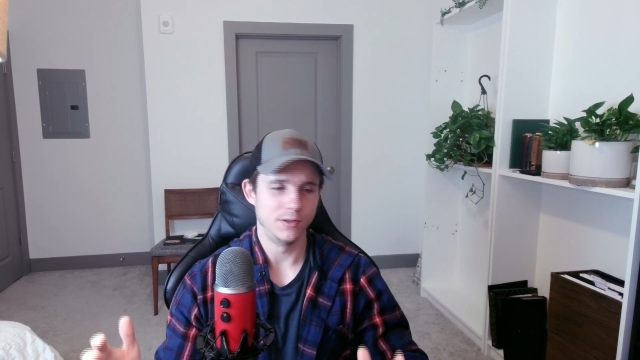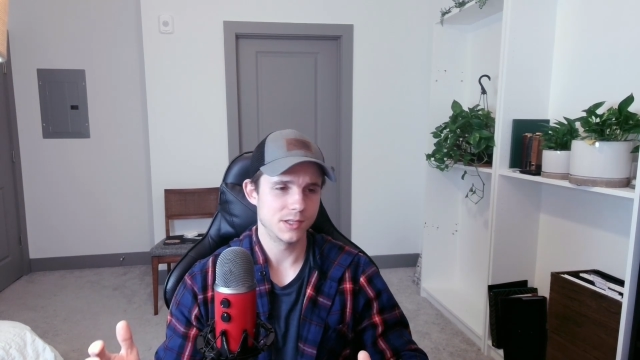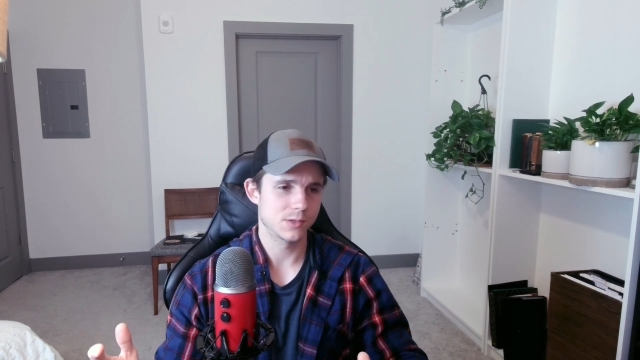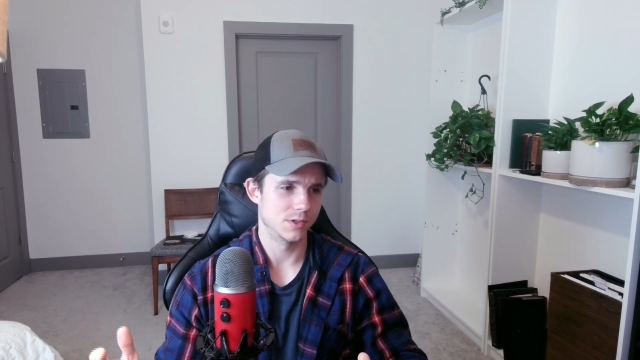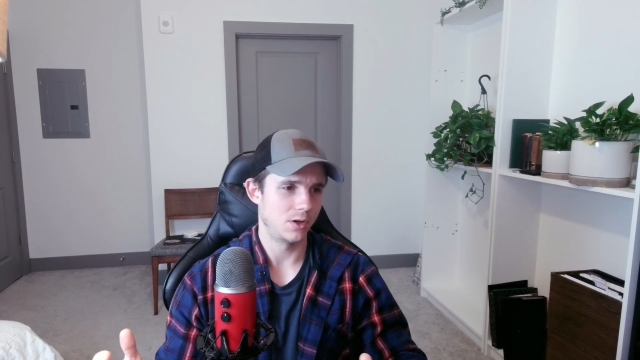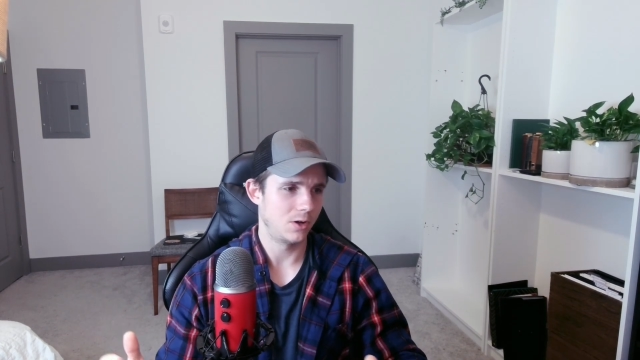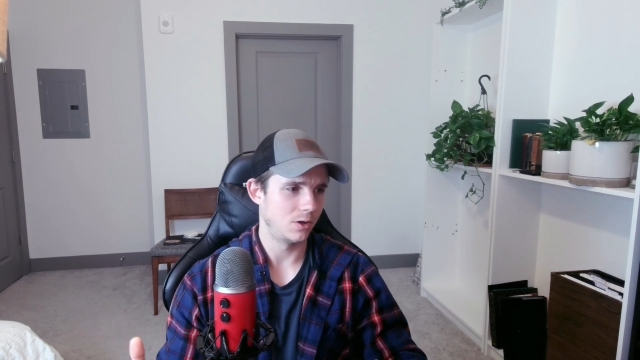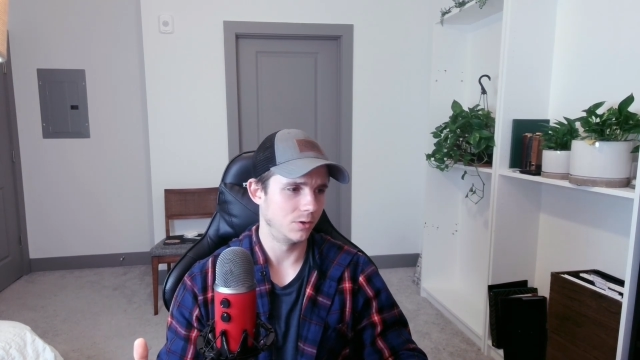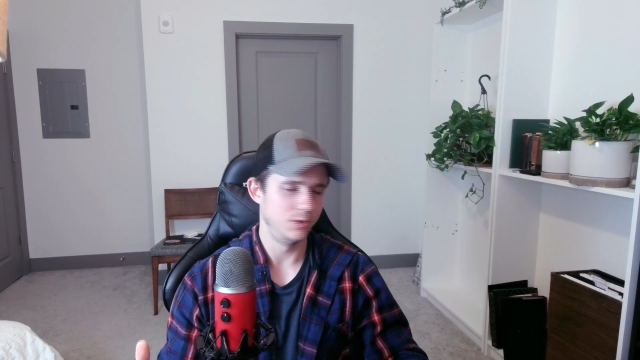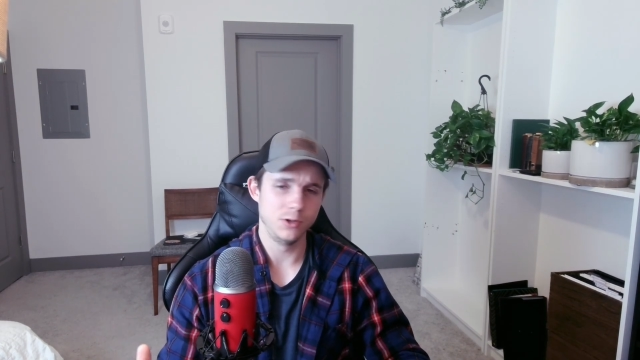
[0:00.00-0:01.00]
This was
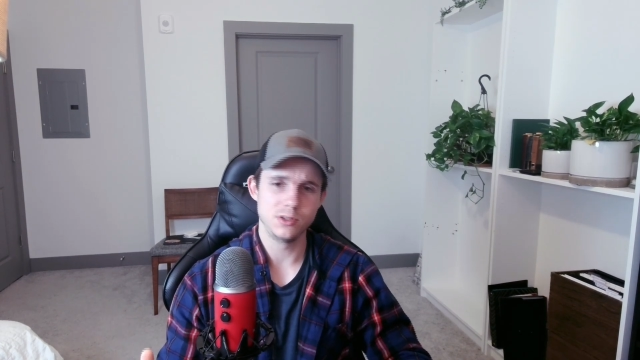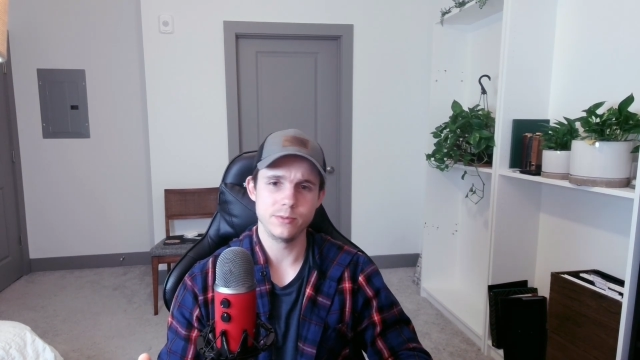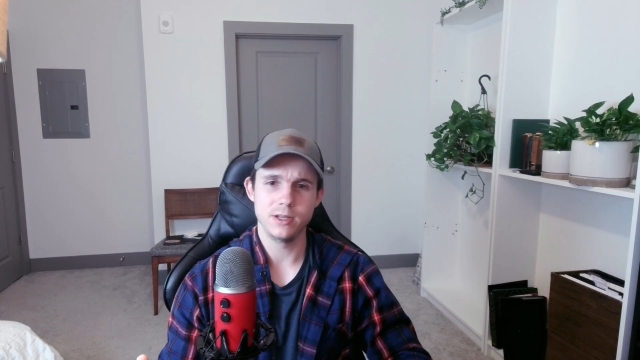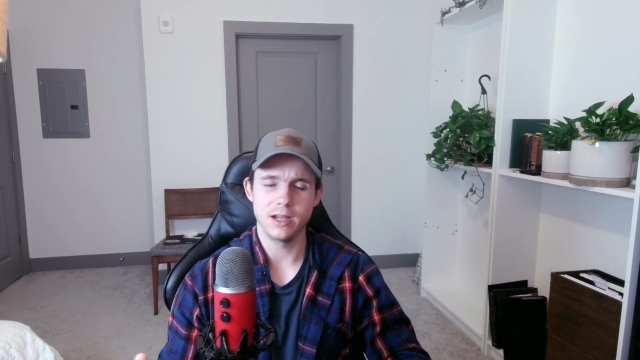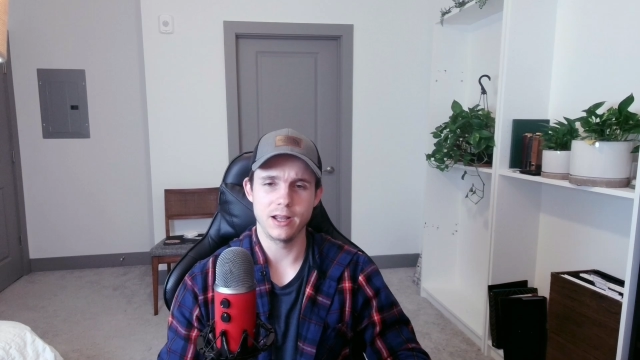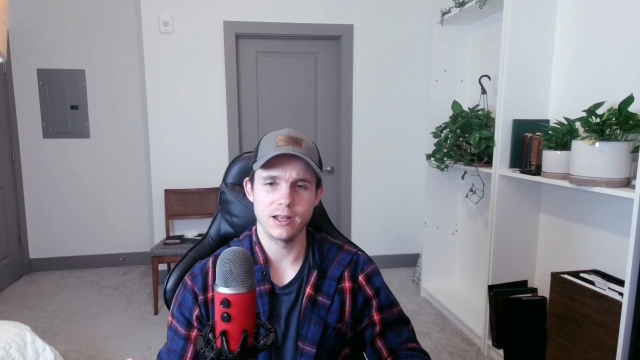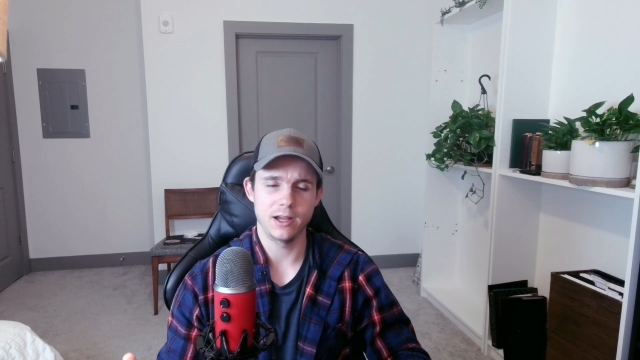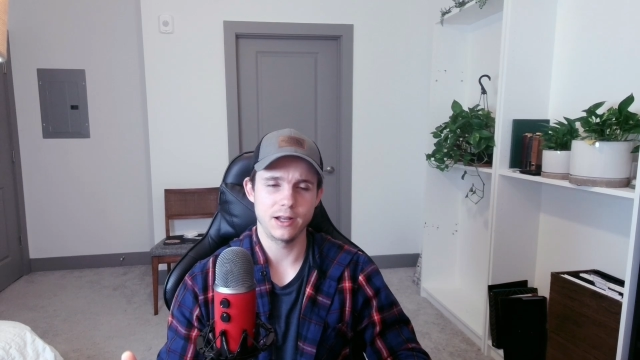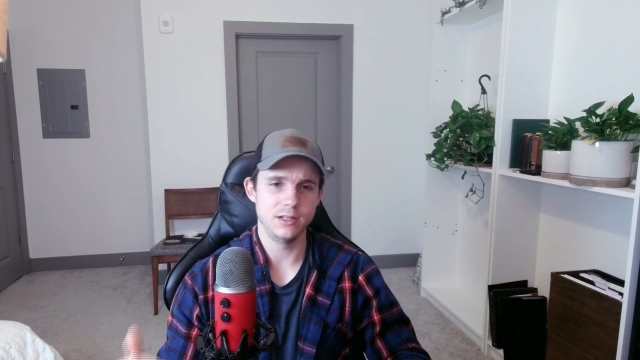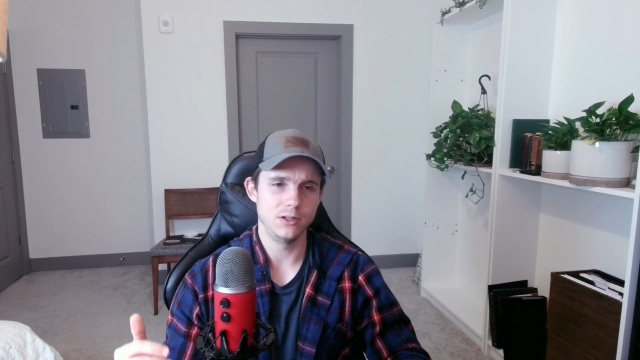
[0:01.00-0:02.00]
all new to me.
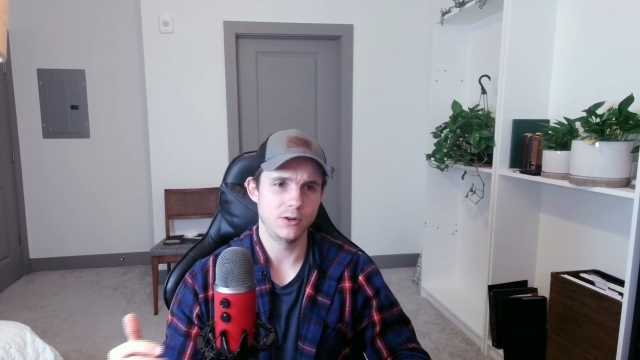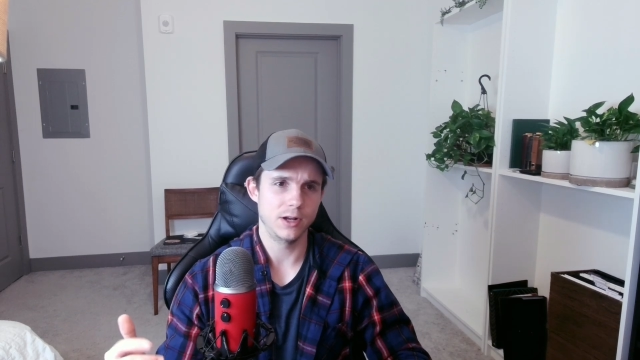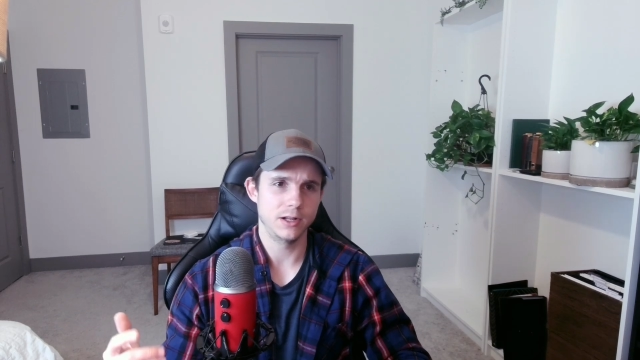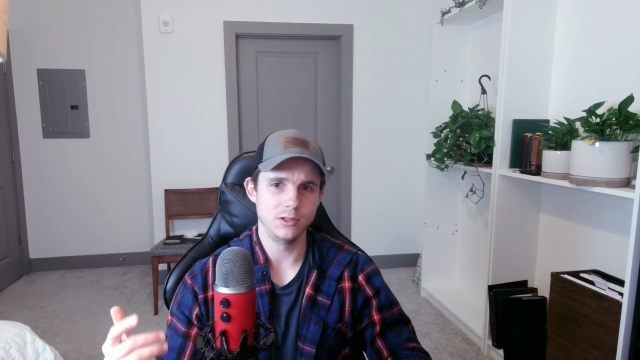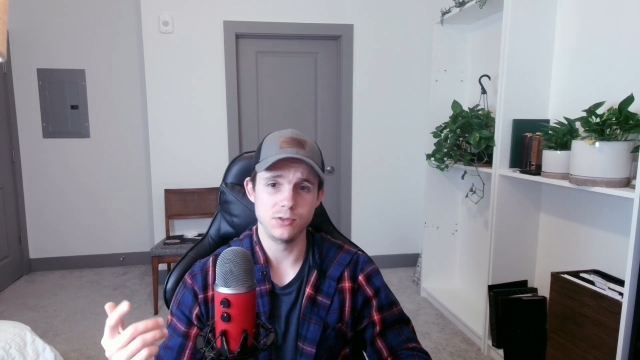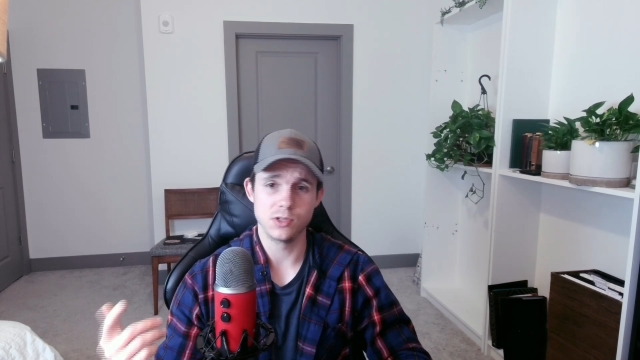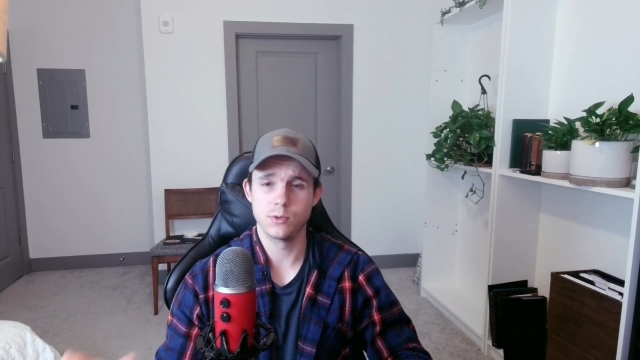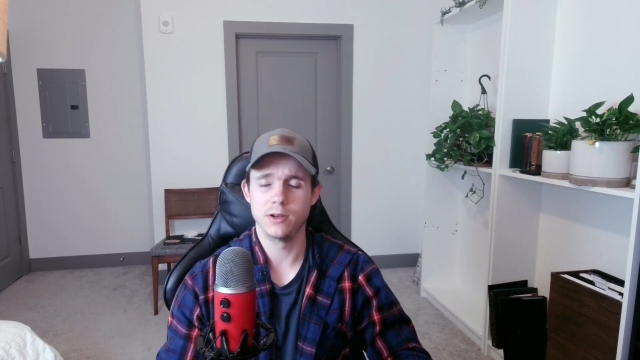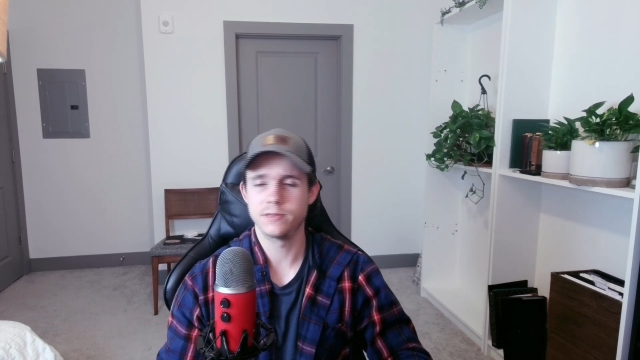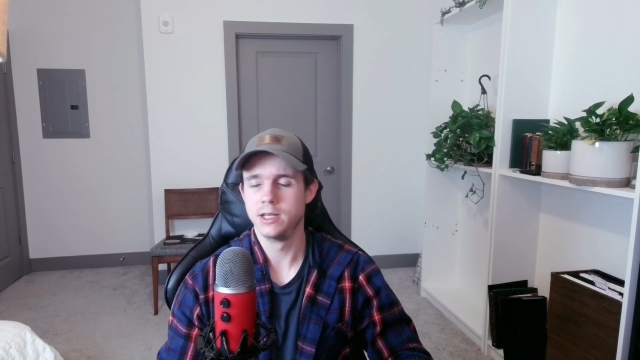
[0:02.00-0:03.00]
I didn't know how to do
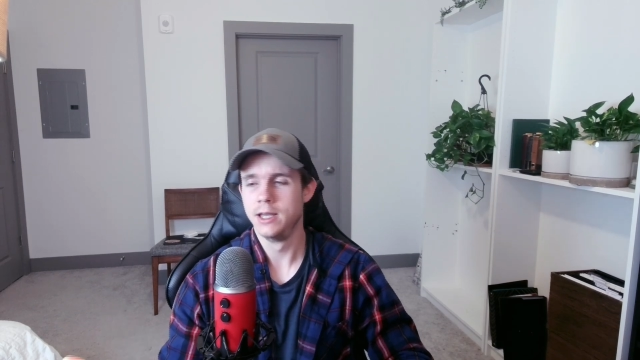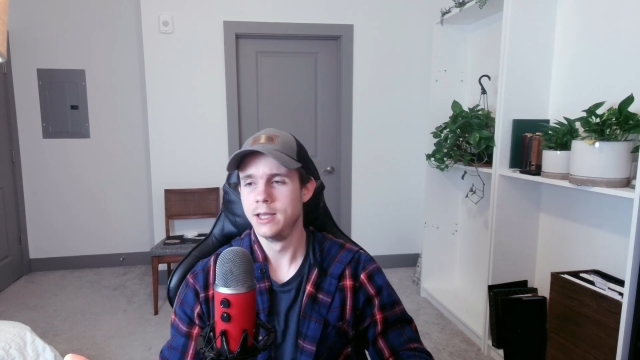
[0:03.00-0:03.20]
Swift.